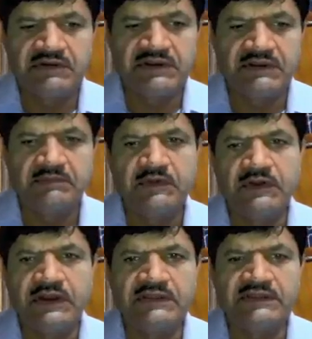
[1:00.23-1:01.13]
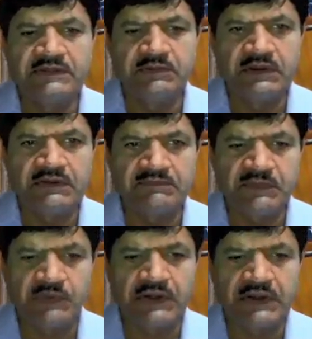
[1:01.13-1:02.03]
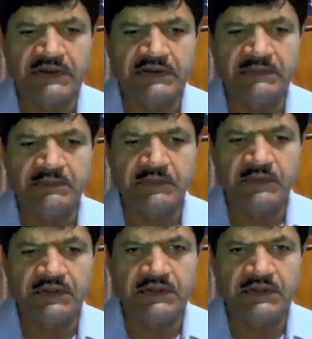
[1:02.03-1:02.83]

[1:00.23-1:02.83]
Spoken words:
name, or anything you can provide any name. Okay,